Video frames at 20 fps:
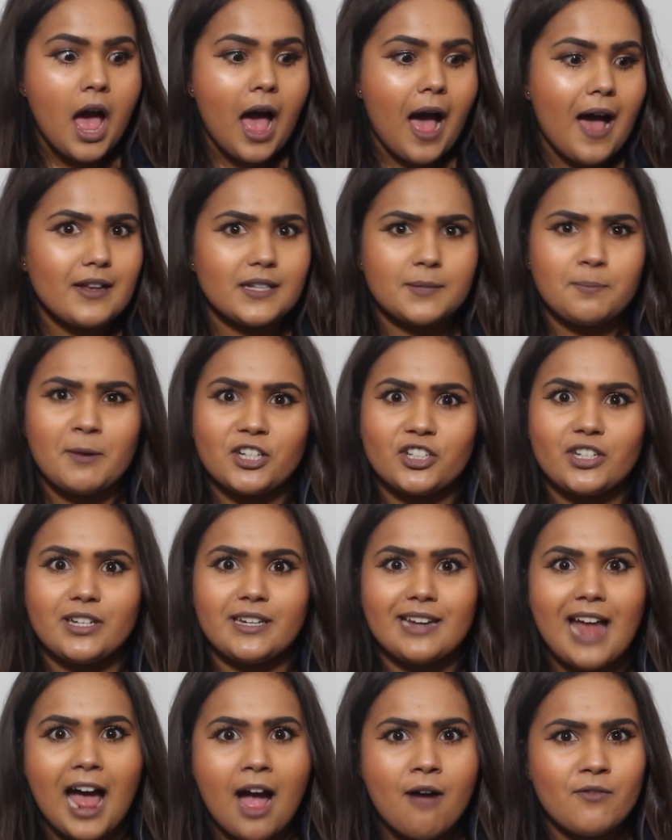And
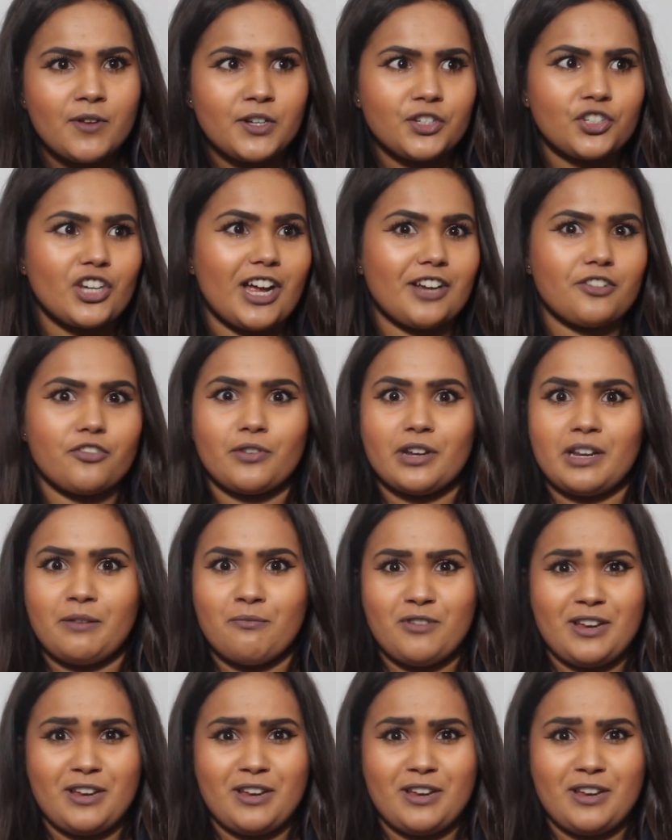especially now that it's January,